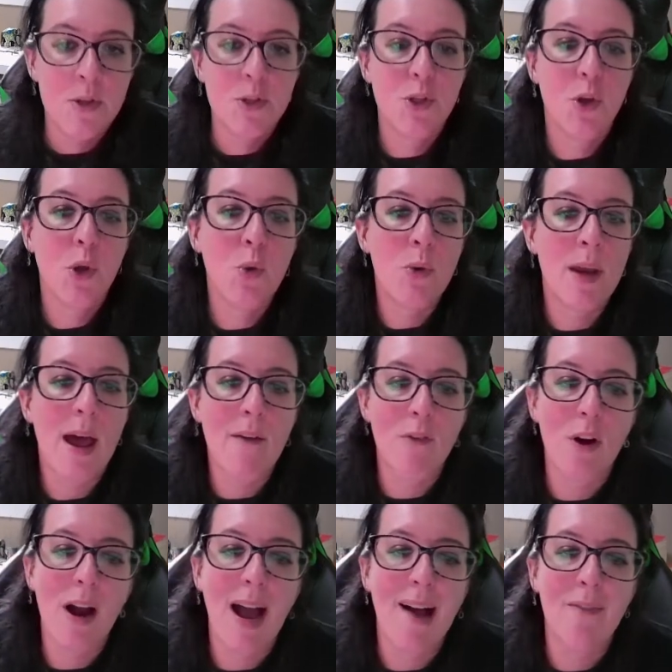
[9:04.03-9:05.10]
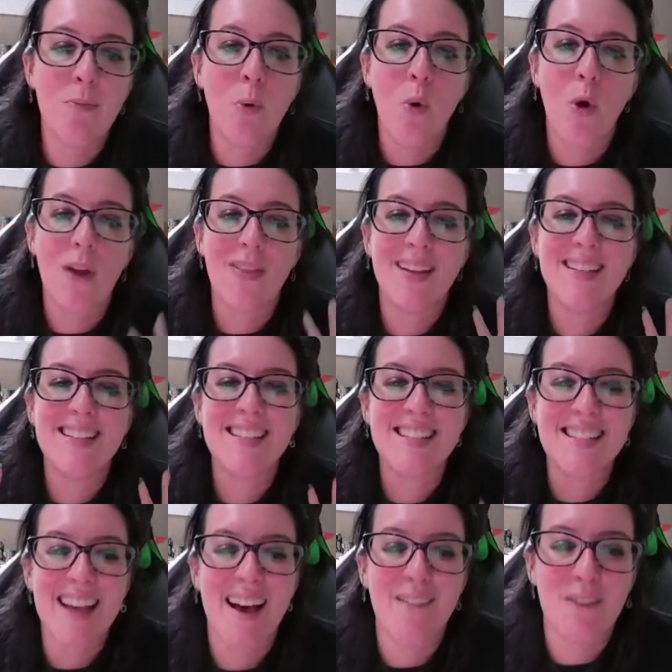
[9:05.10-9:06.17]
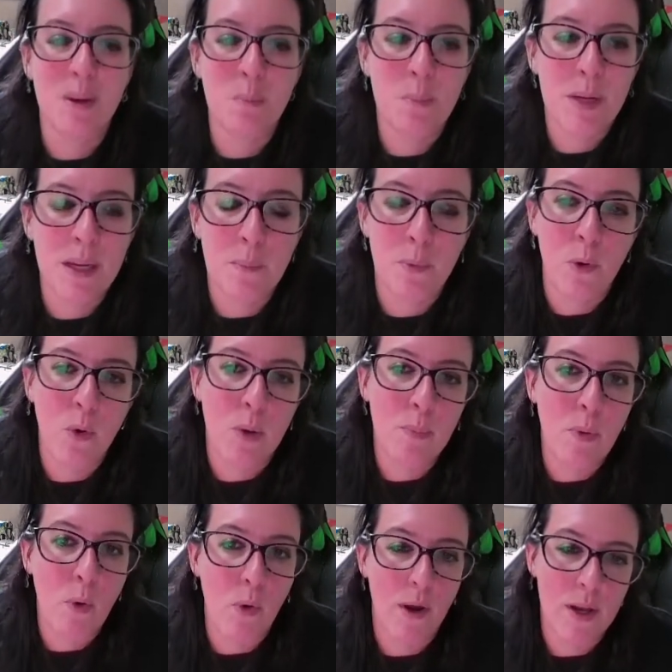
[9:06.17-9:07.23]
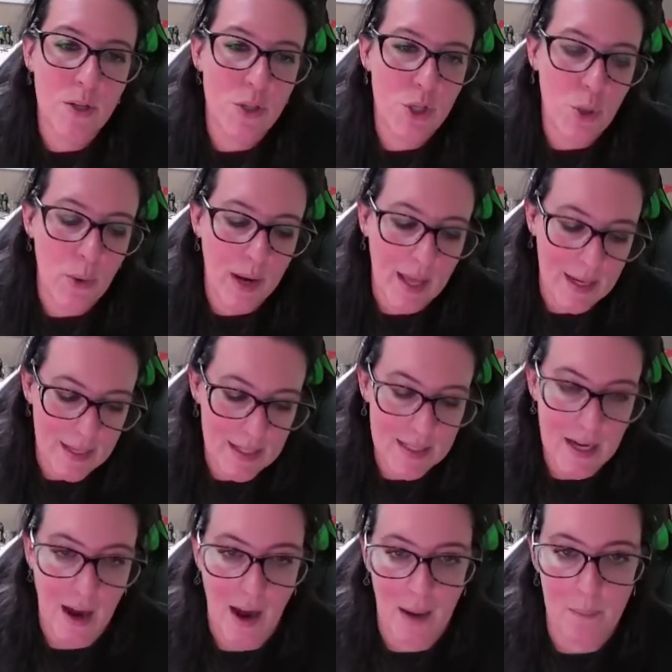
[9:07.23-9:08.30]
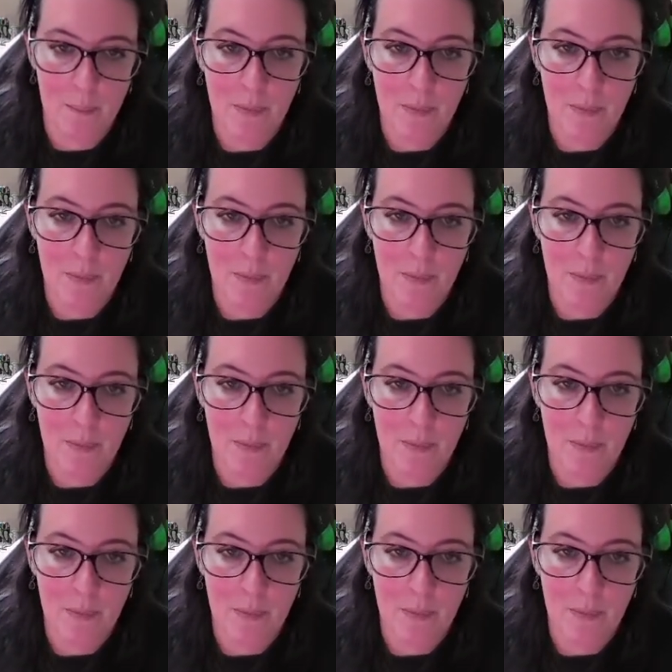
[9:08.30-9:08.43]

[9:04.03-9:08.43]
you never have more than 7 people reporting to you at any time.